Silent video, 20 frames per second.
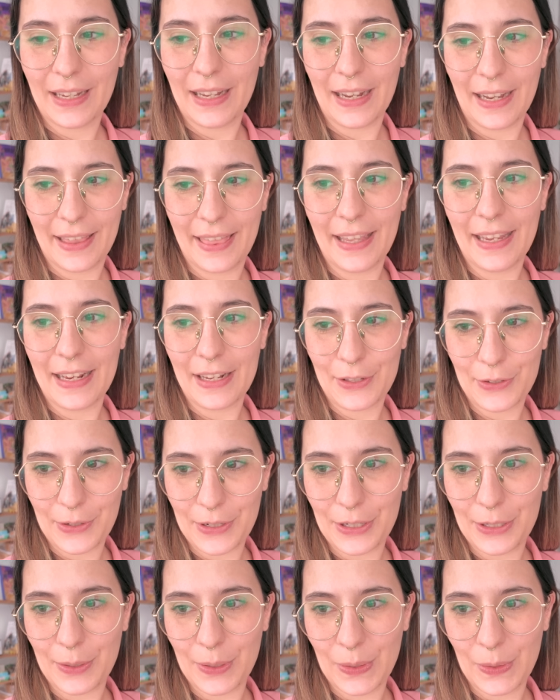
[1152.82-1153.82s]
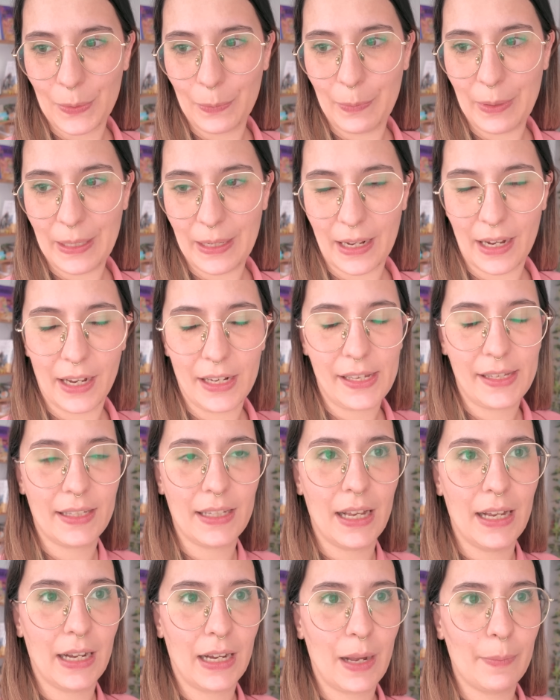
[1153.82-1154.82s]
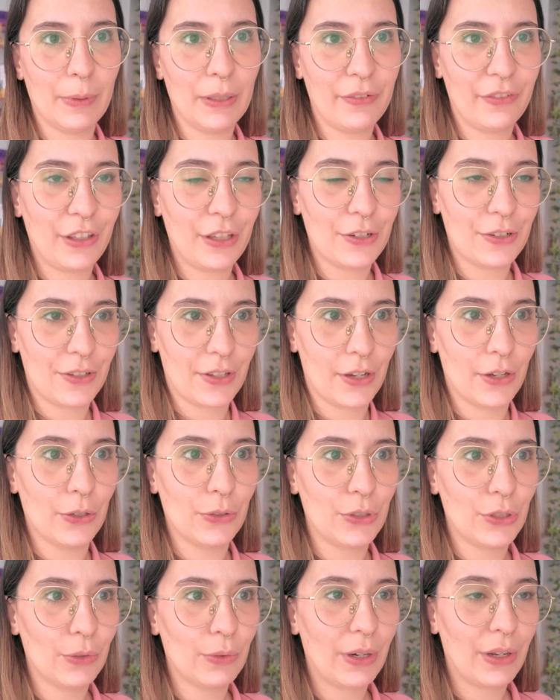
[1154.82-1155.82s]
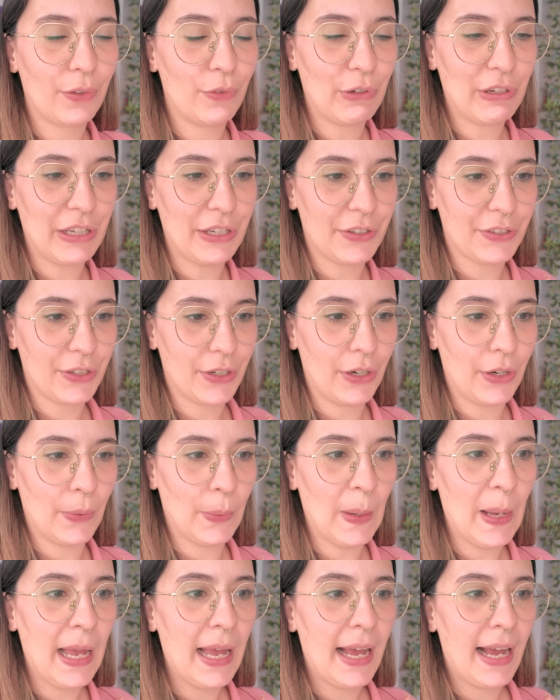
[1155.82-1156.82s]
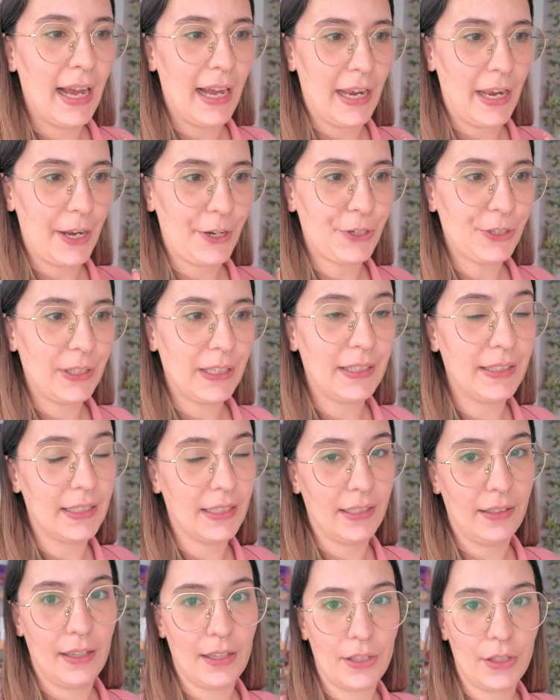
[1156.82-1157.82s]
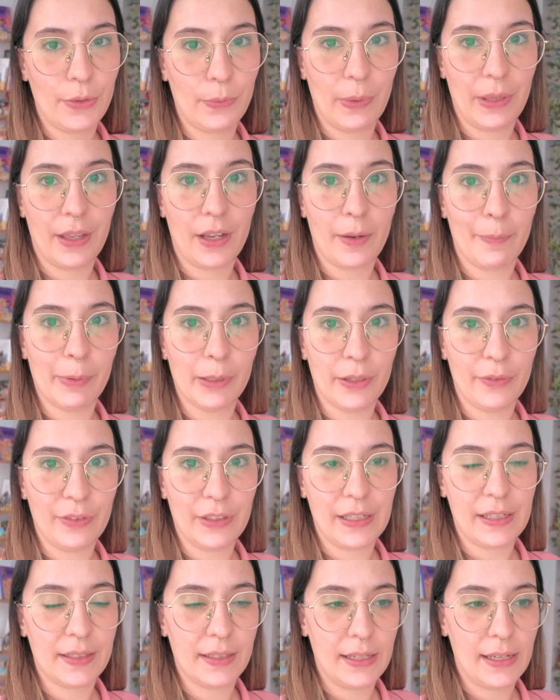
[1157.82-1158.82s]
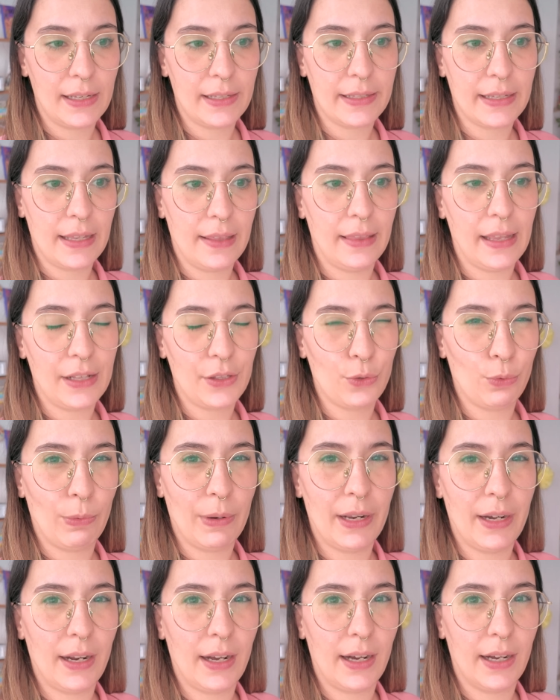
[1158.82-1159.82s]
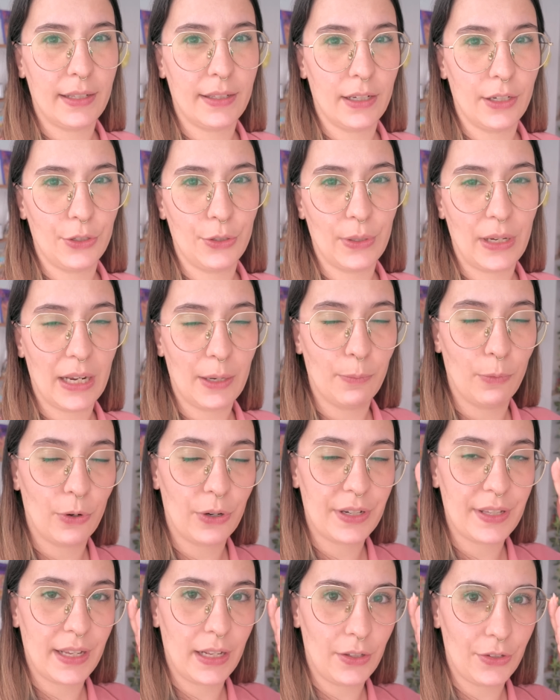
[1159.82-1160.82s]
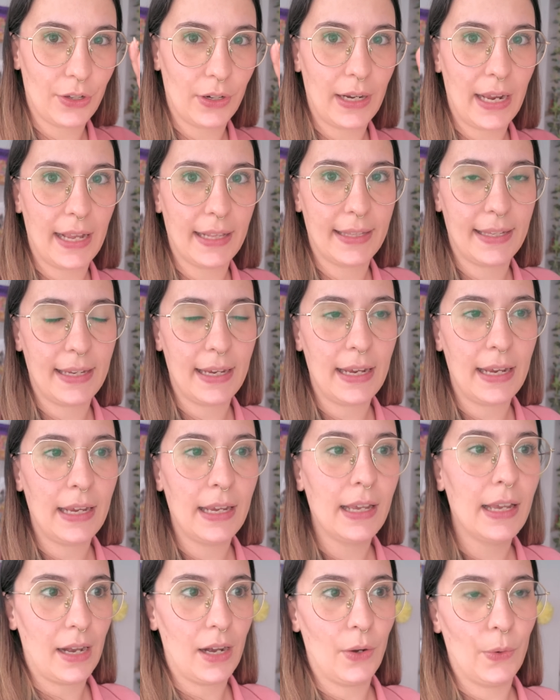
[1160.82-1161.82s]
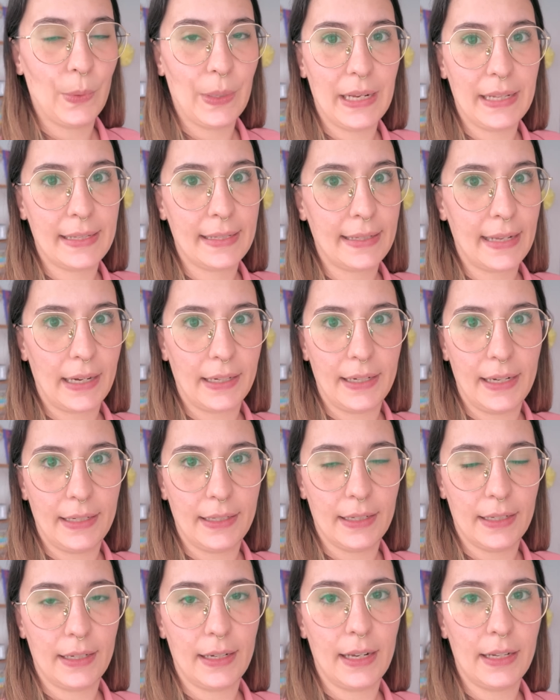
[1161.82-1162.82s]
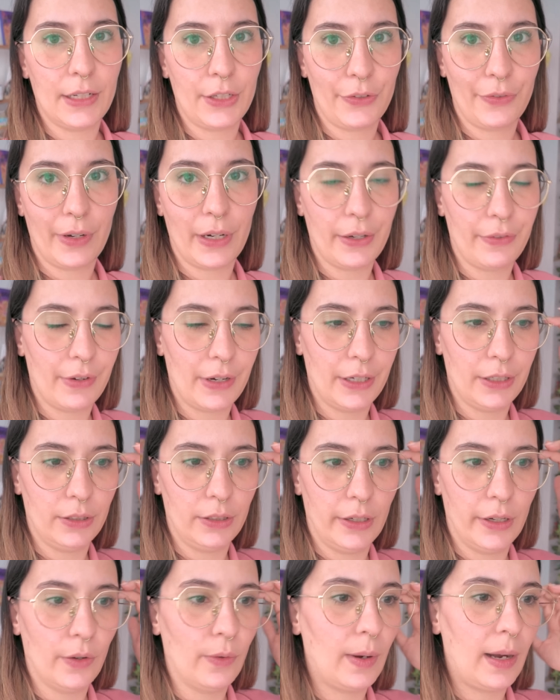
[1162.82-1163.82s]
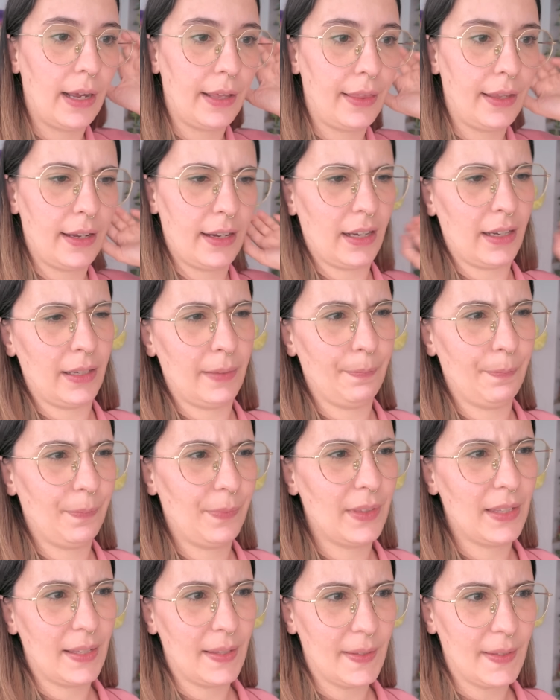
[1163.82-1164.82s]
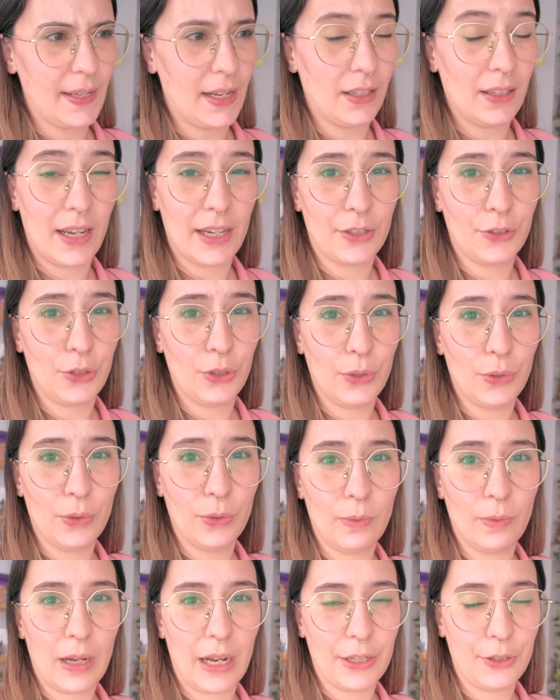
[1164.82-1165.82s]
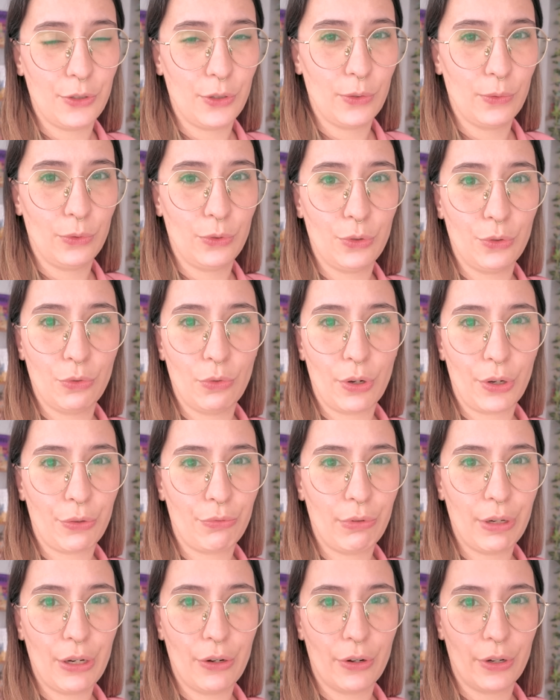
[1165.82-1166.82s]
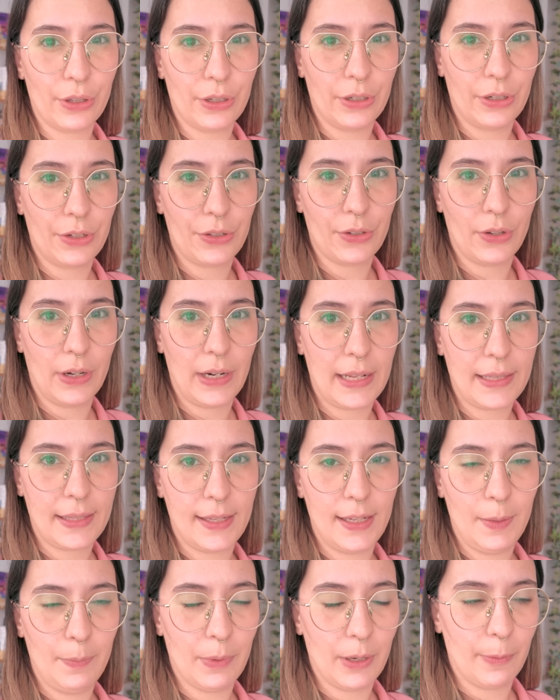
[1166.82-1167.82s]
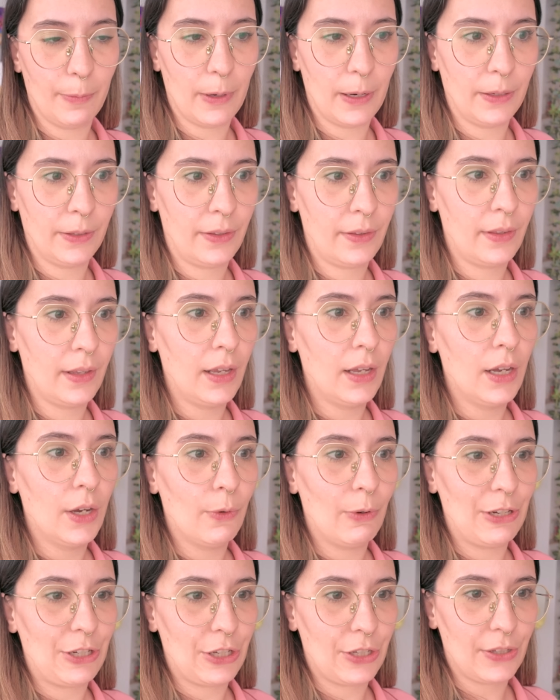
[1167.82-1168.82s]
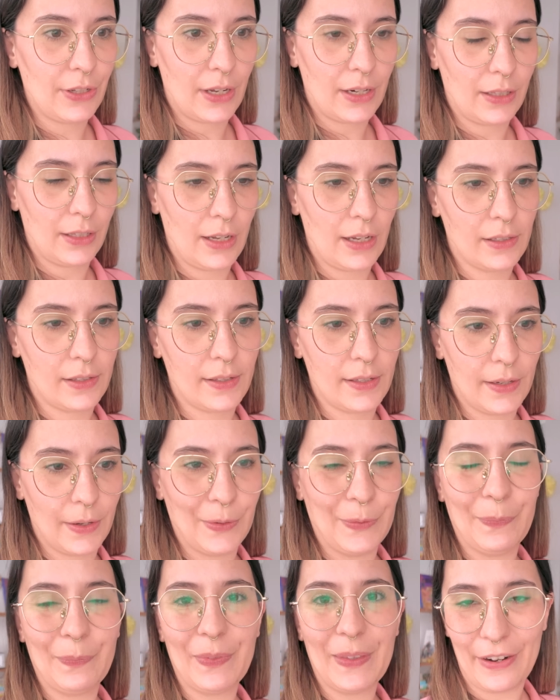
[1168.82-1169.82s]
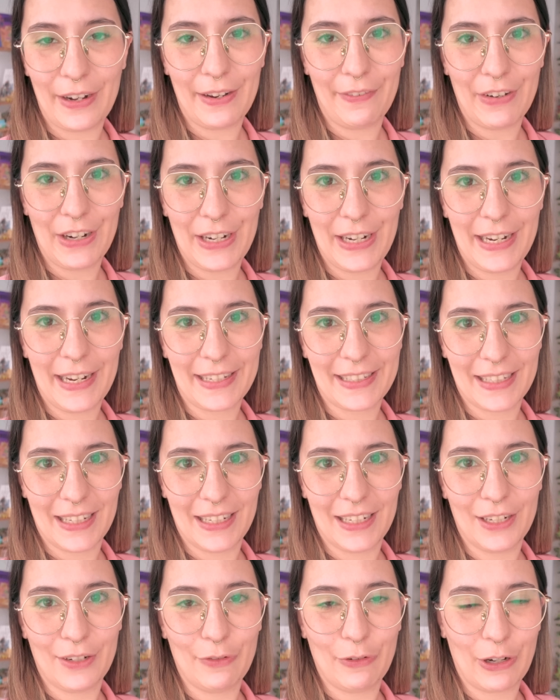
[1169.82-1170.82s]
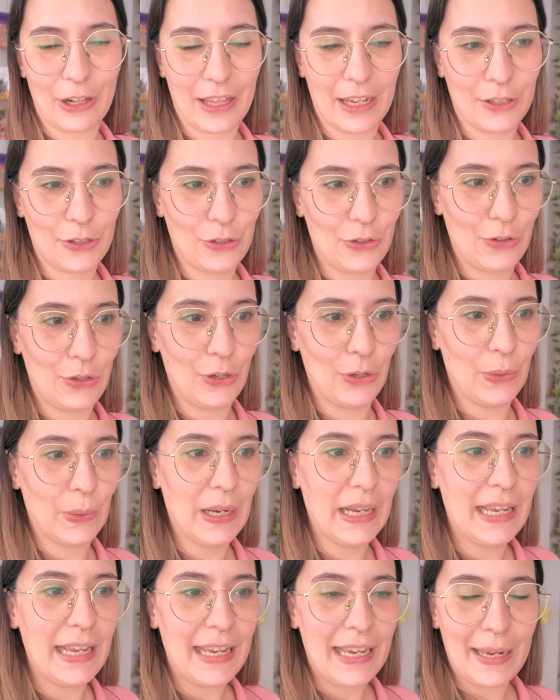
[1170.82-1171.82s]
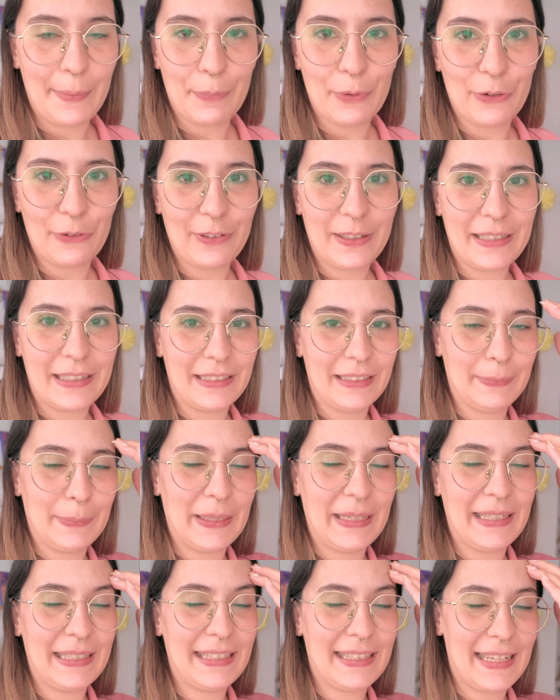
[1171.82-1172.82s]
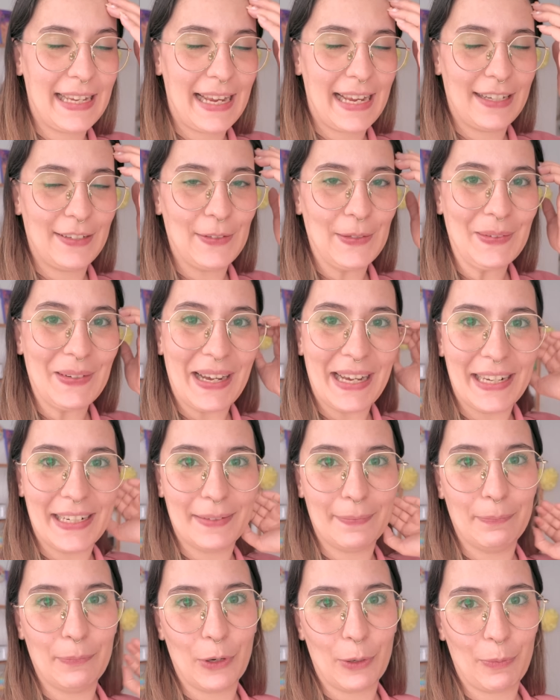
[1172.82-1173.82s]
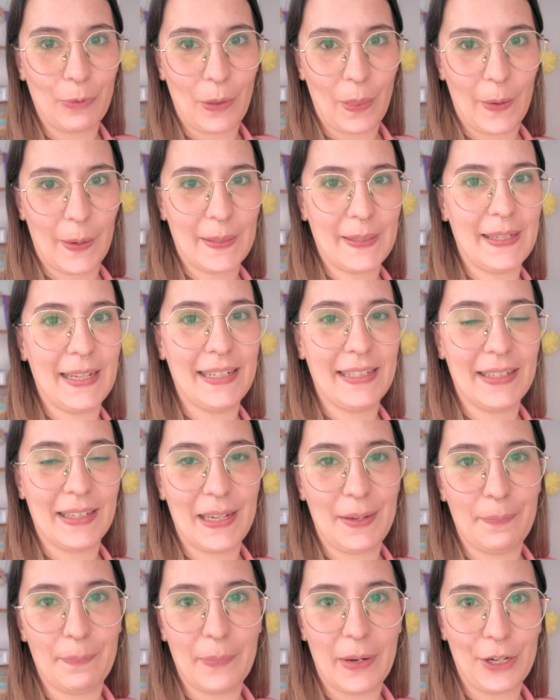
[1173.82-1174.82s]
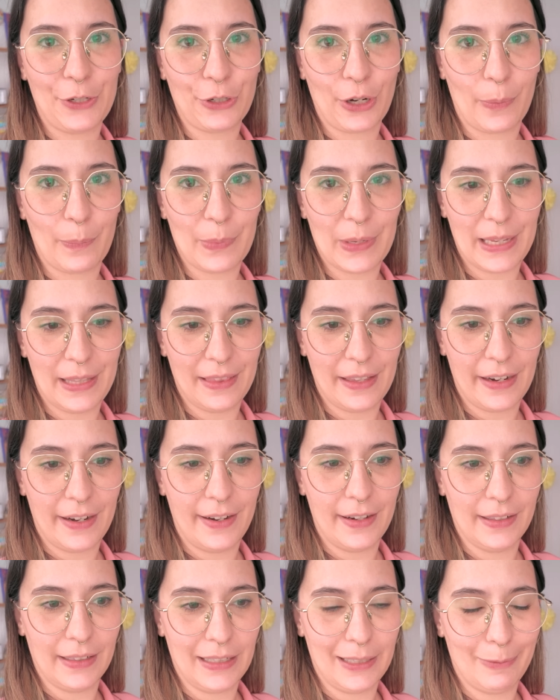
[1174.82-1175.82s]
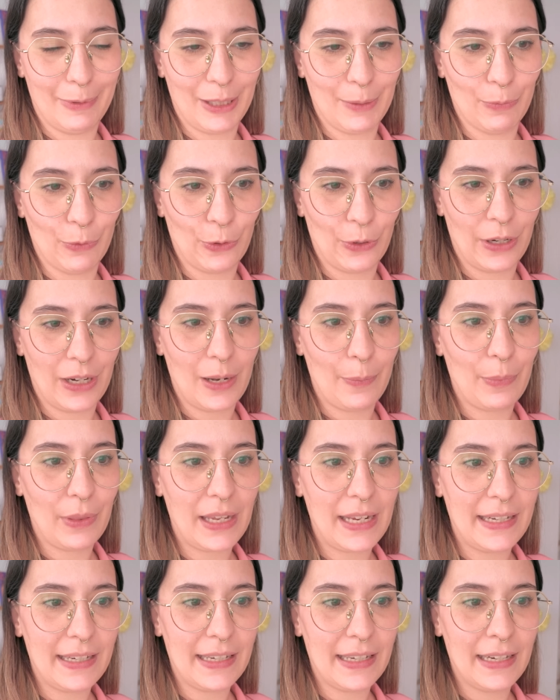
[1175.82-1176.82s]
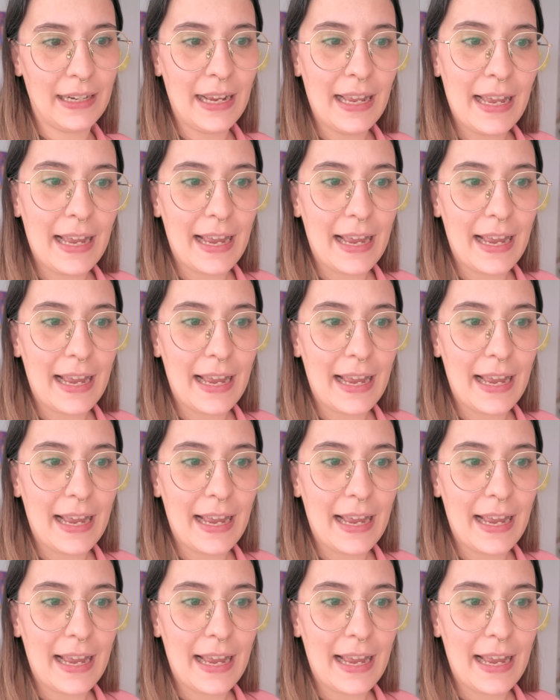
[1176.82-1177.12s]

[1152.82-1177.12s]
I think it's going to be nice. A couple of years ago, 2 or 3 years ago, I actually did this with a couple of listings, and that's when I started to get more sales on Etsy. Now it's stagnated and it's very, very low. I think I sell like I do 2 or 3 orders on Etsy per month, which is not a lot. So very, very excited for that to improve a little bit and to add more products and to keep my shop in there a little bit more updated